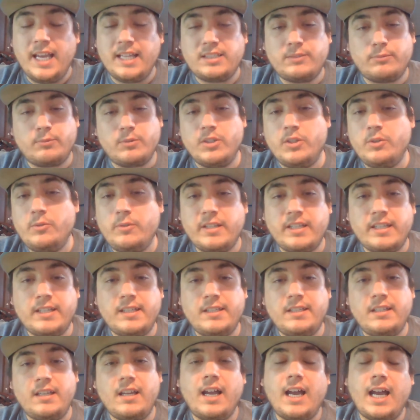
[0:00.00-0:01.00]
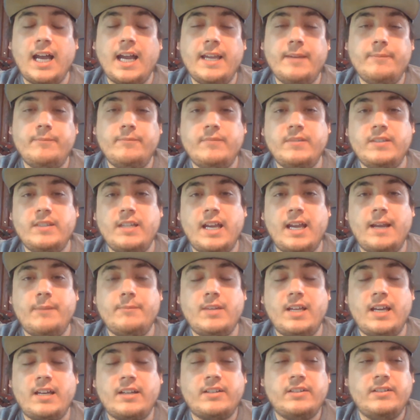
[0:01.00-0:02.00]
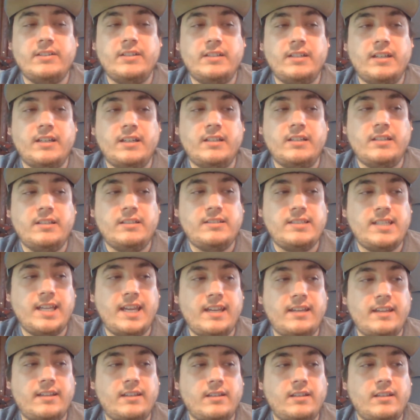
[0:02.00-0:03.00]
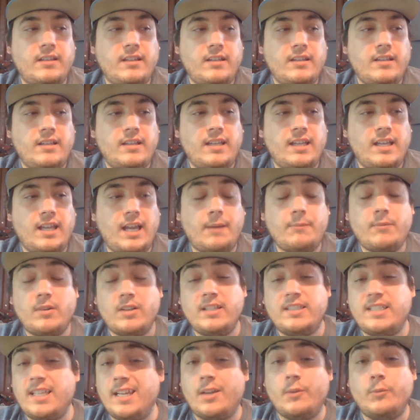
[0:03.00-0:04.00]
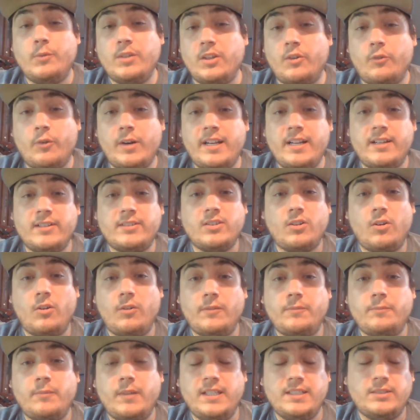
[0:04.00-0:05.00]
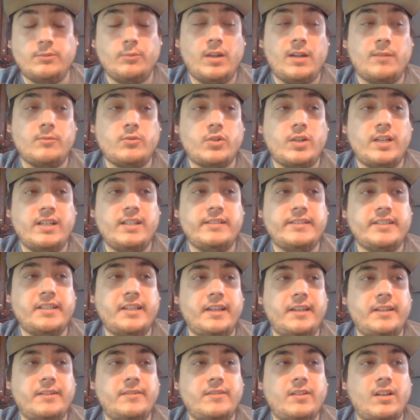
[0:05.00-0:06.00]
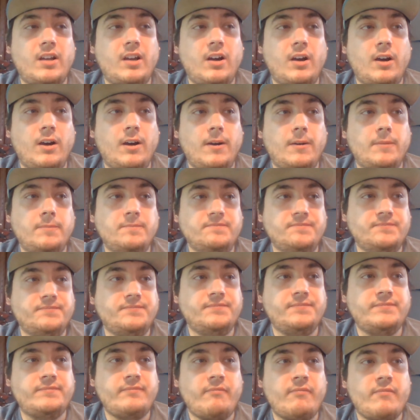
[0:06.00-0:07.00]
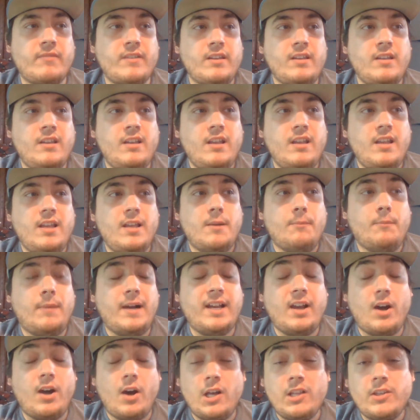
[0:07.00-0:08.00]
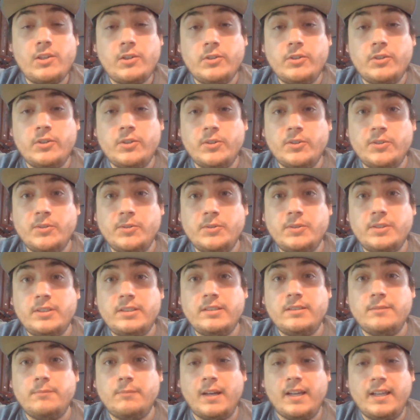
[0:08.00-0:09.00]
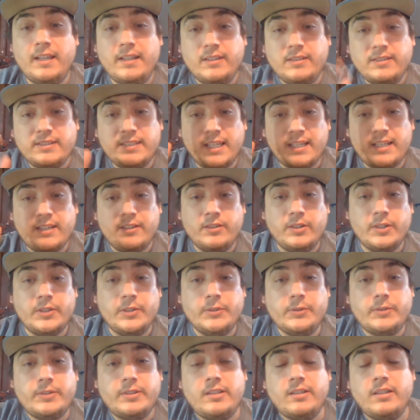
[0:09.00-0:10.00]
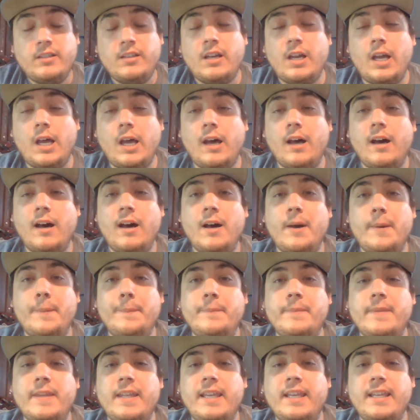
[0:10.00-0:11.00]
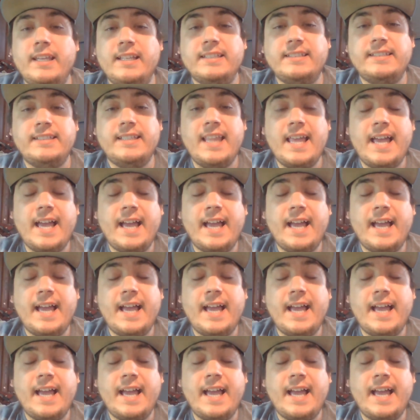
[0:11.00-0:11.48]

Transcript: yes, we're doing it, I'm I'm not gonna take I'm gonna take it with a grain of salt is what I'm trying to say. Um, my other news, my second news, um, is